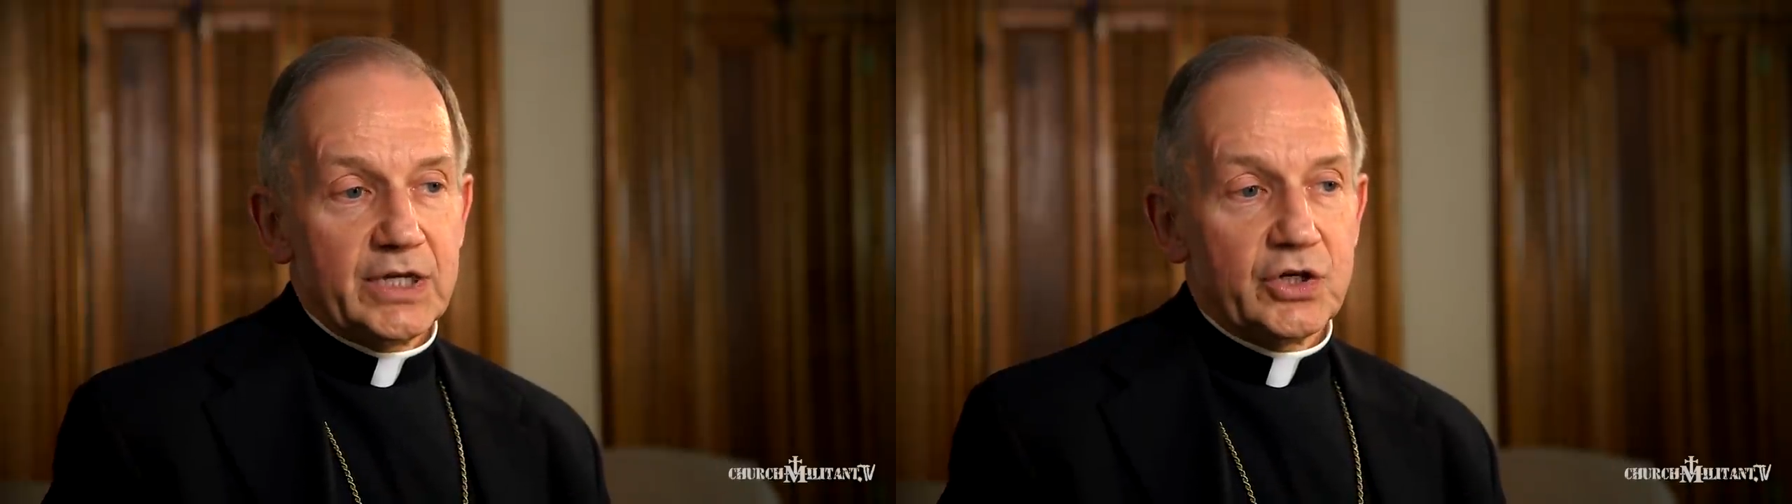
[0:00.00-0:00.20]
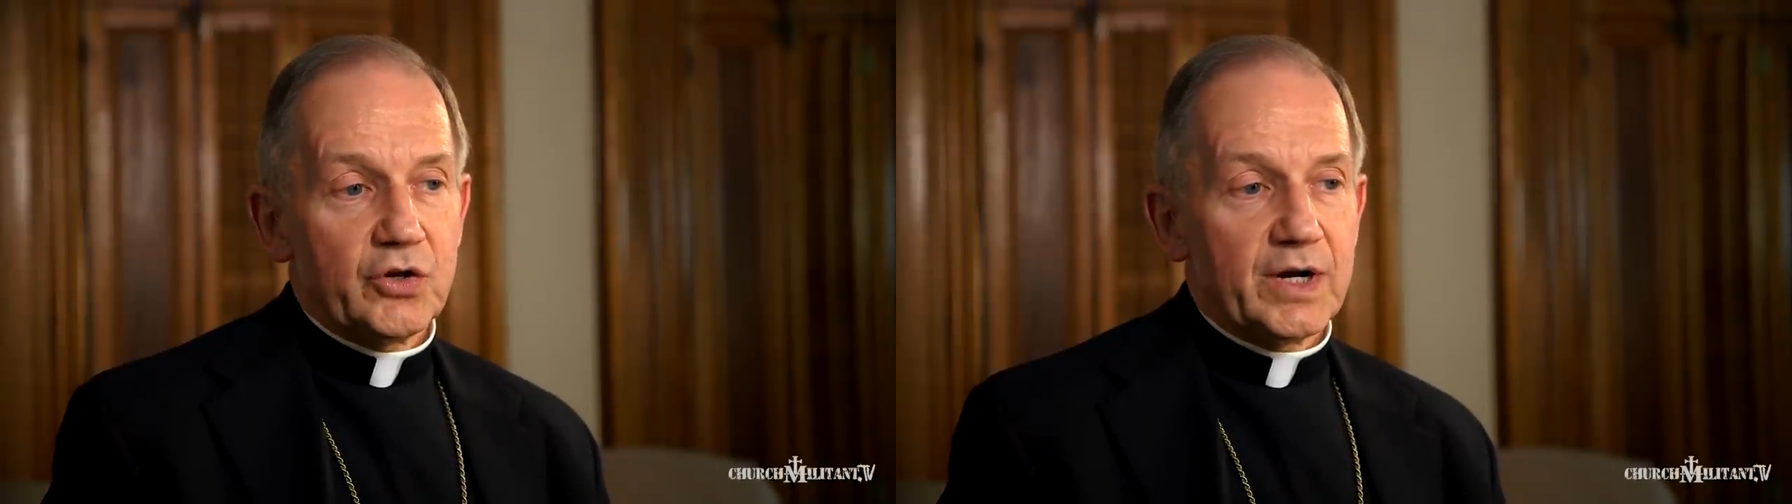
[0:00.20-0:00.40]

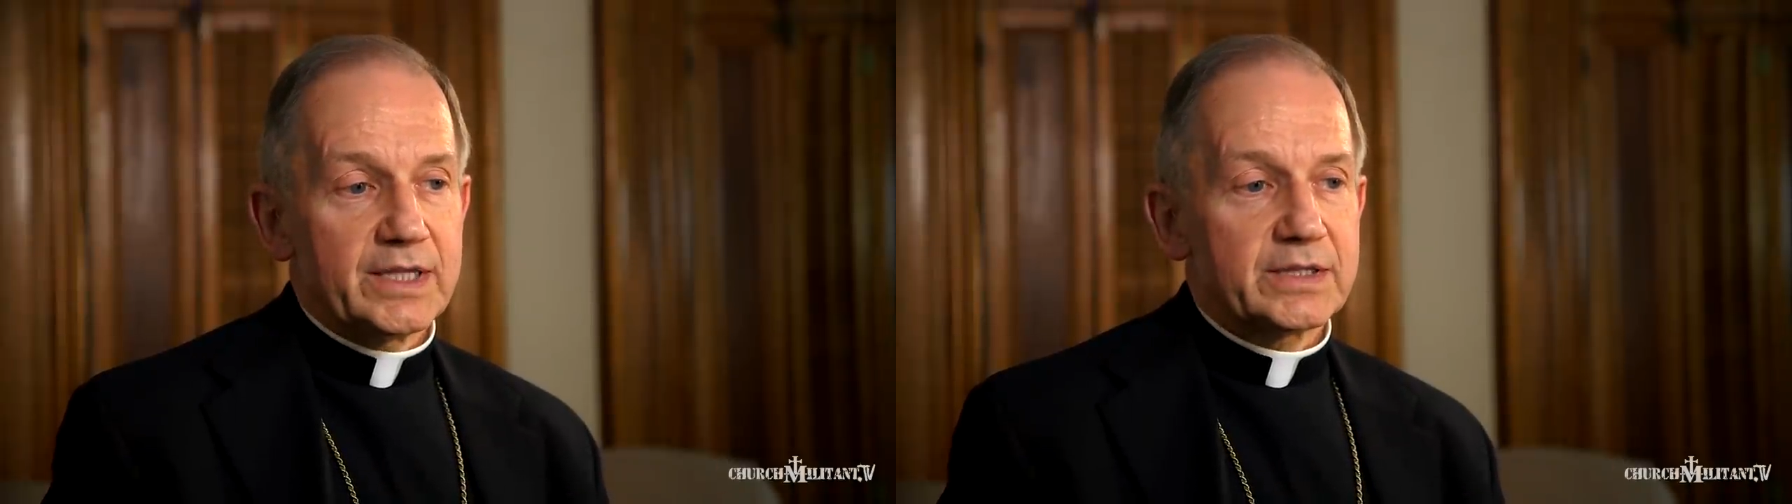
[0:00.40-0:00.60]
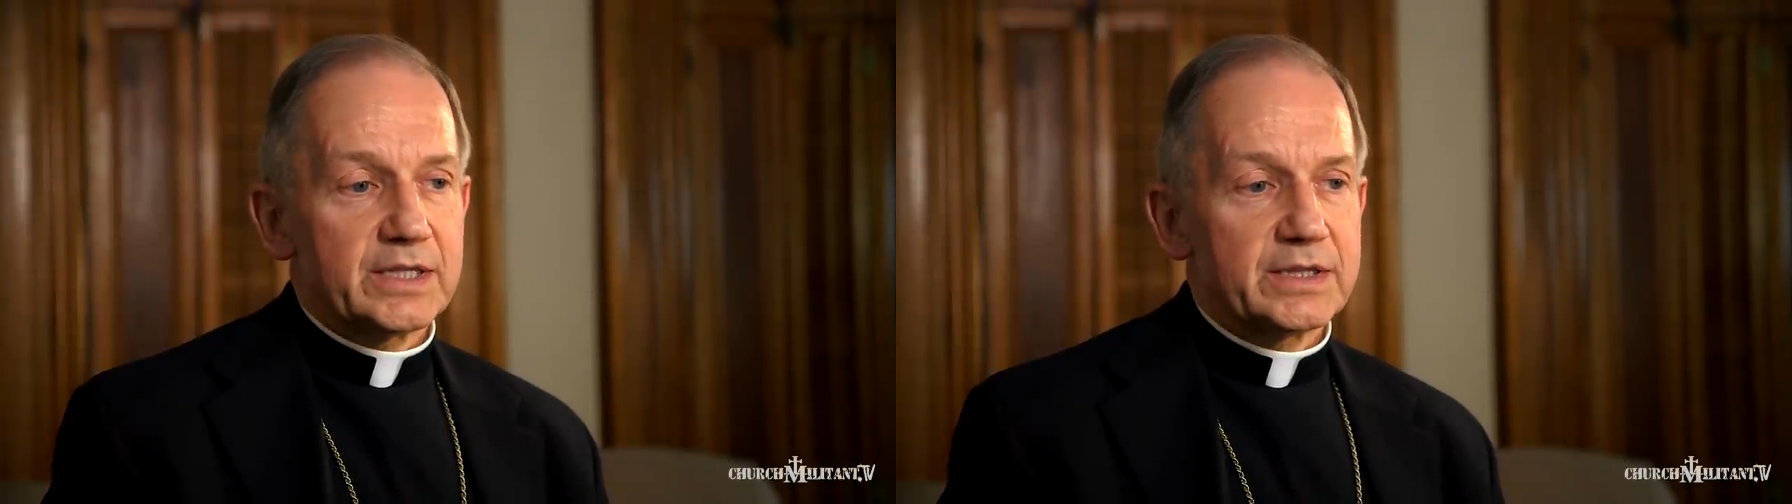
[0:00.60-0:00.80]
You know,
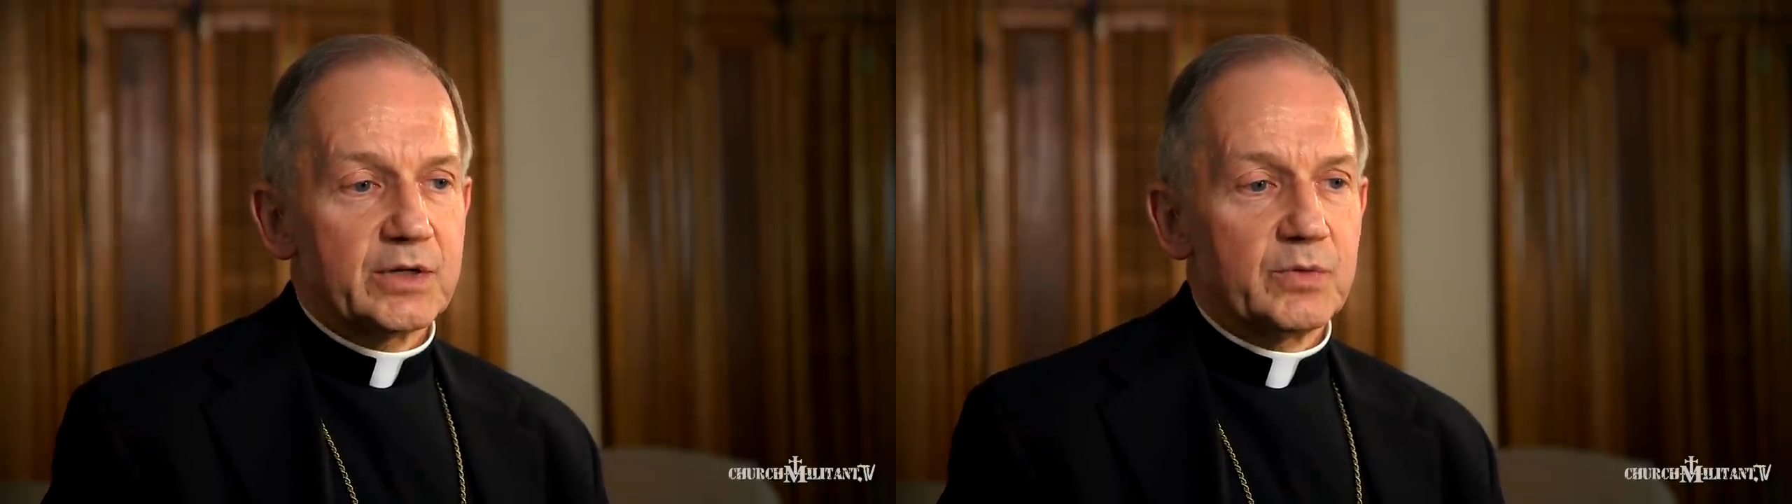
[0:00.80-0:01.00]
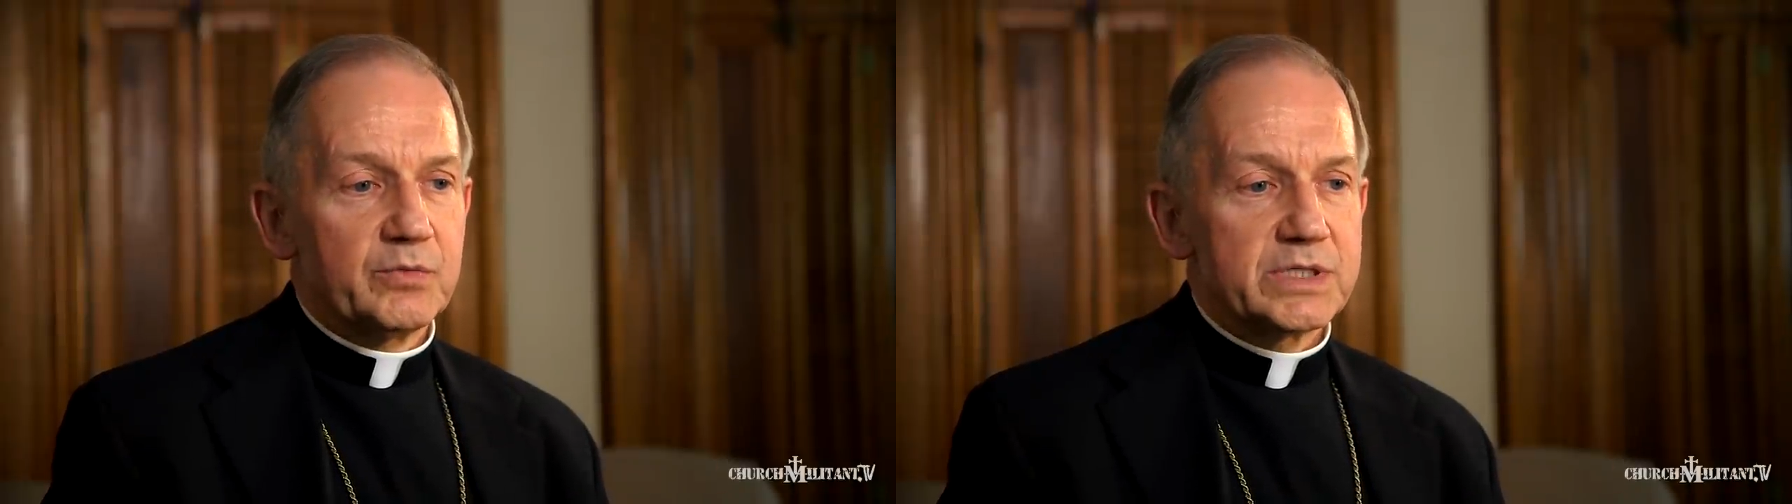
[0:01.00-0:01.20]
I
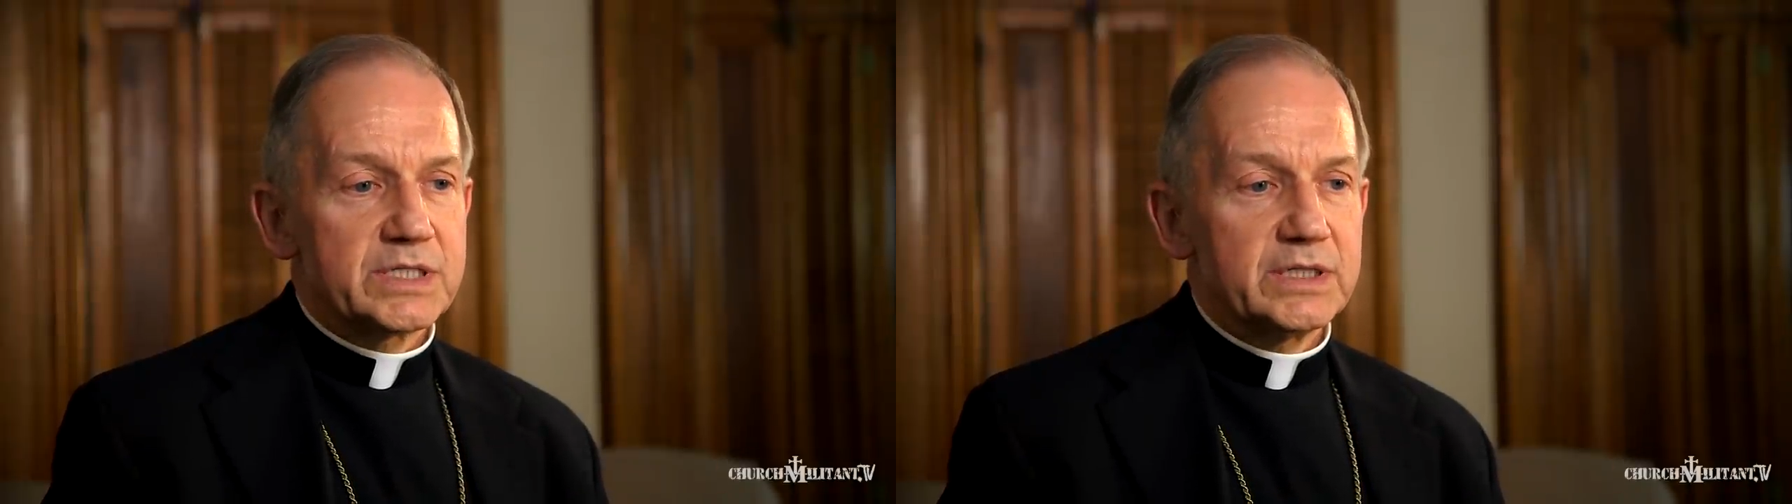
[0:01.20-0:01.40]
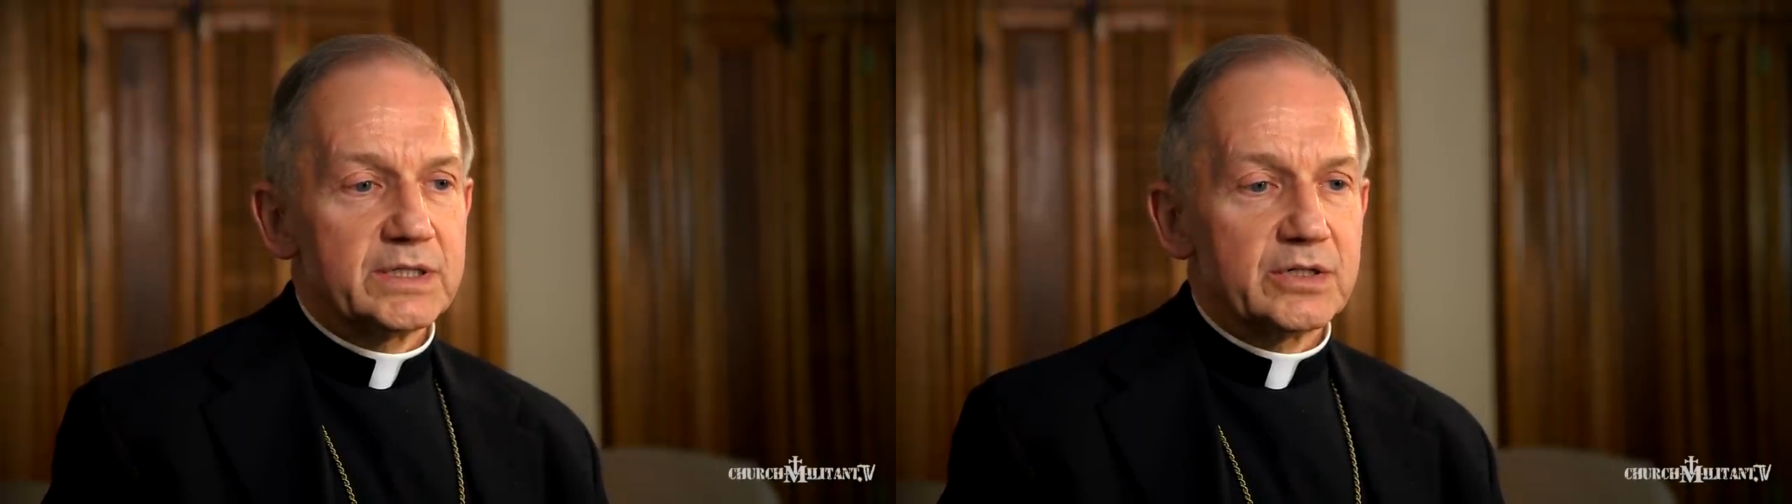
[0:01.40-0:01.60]
think what we
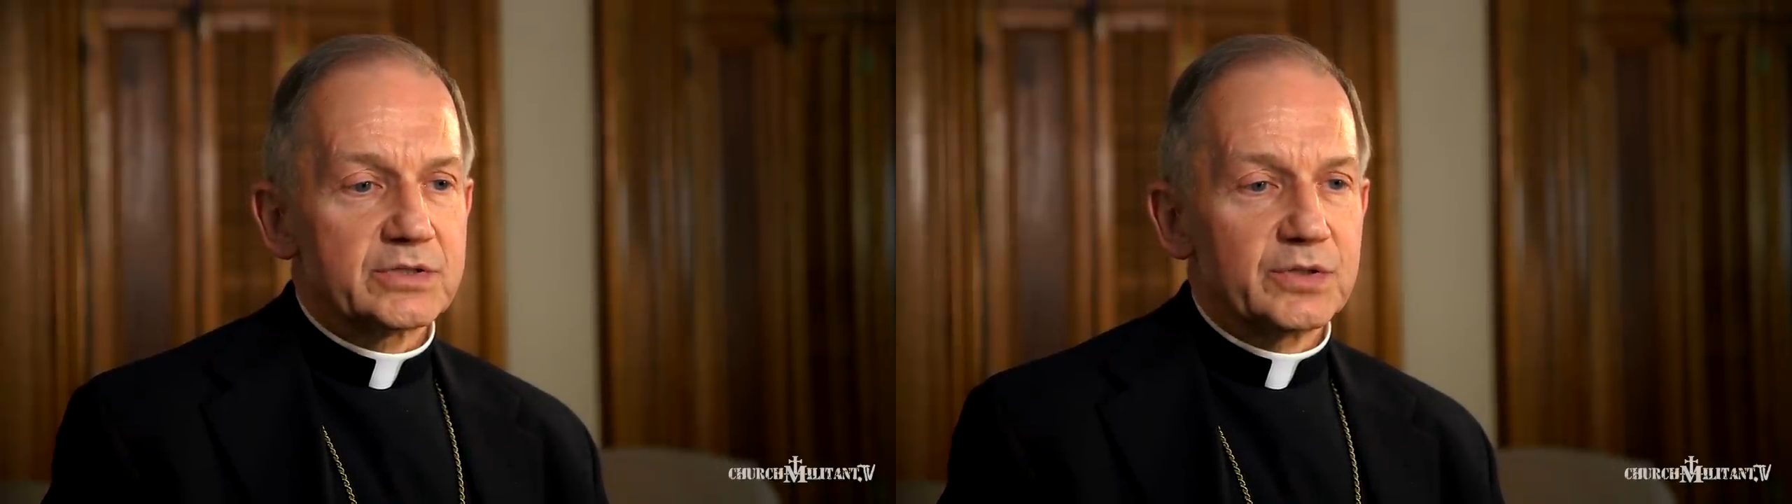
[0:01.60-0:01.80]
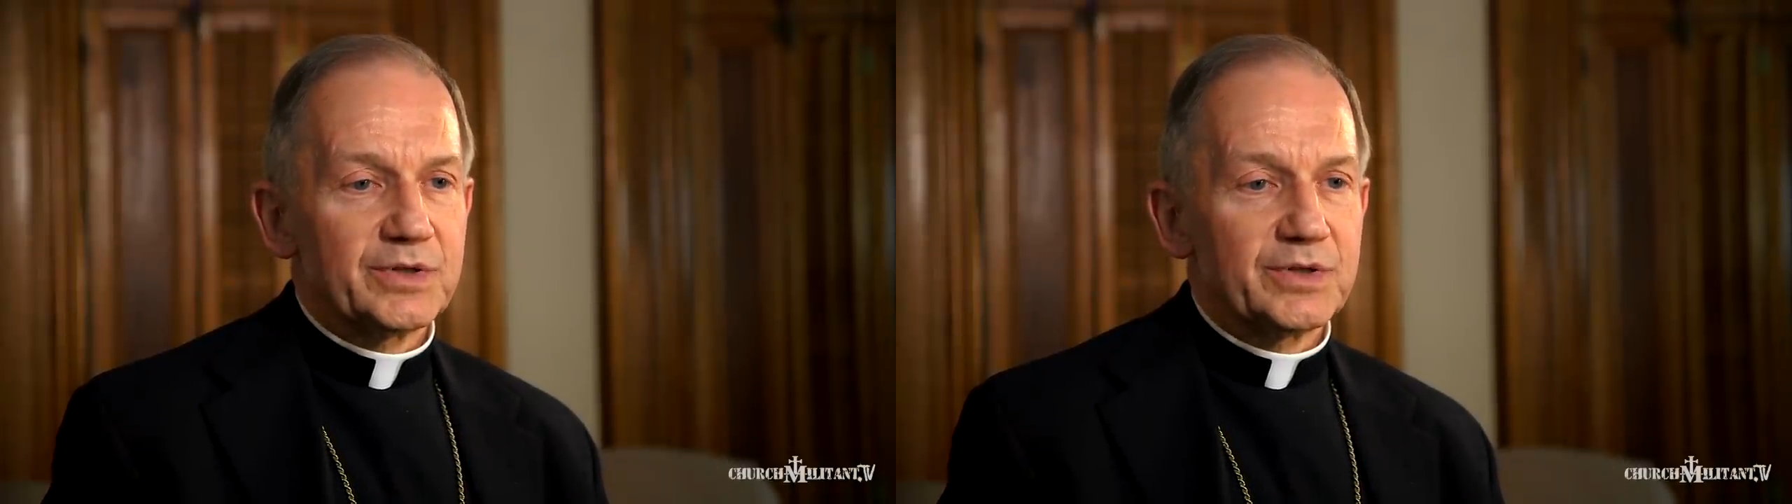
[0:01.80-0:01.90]
see in there is that